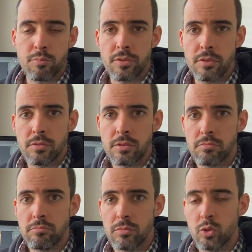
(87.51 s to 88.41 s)

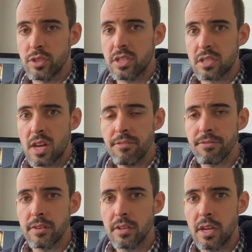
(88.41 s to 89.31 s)
produce good stuff